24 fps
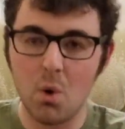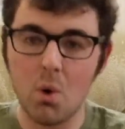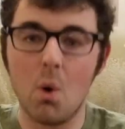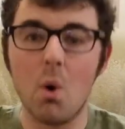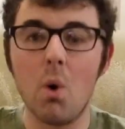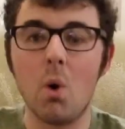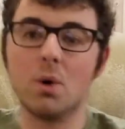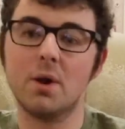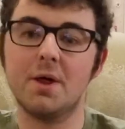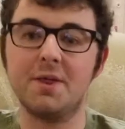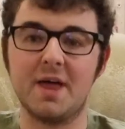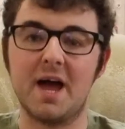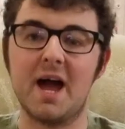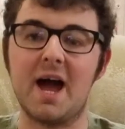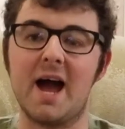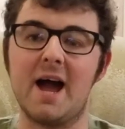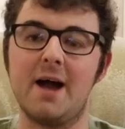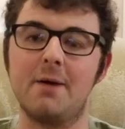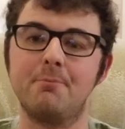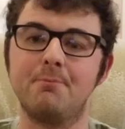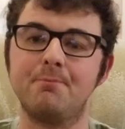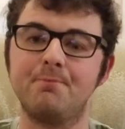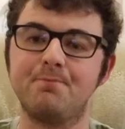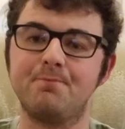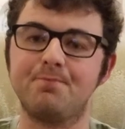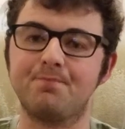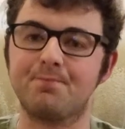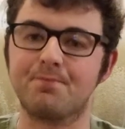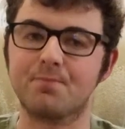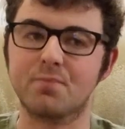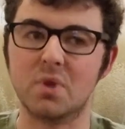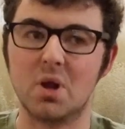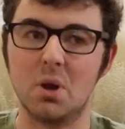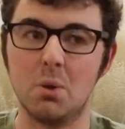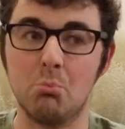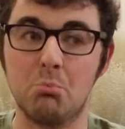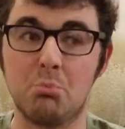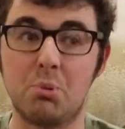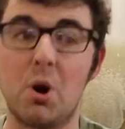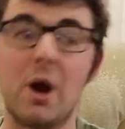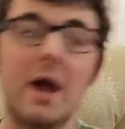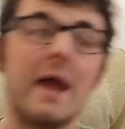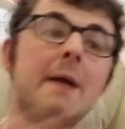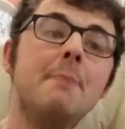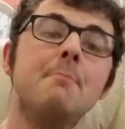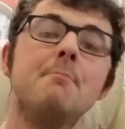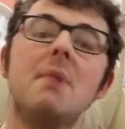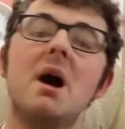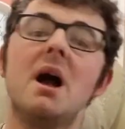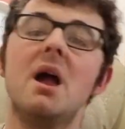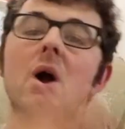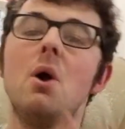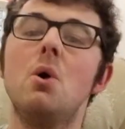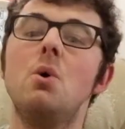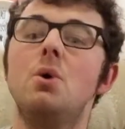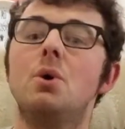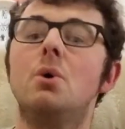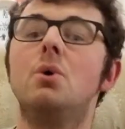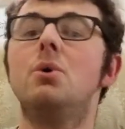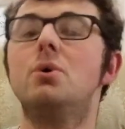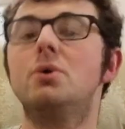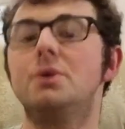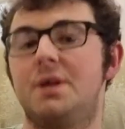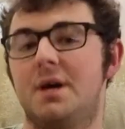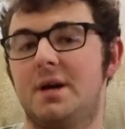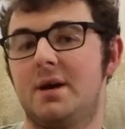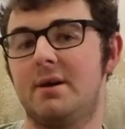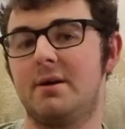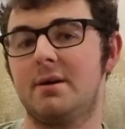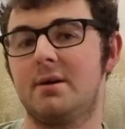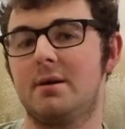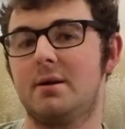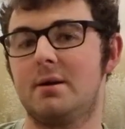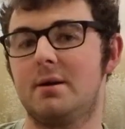all of that, but in my own order,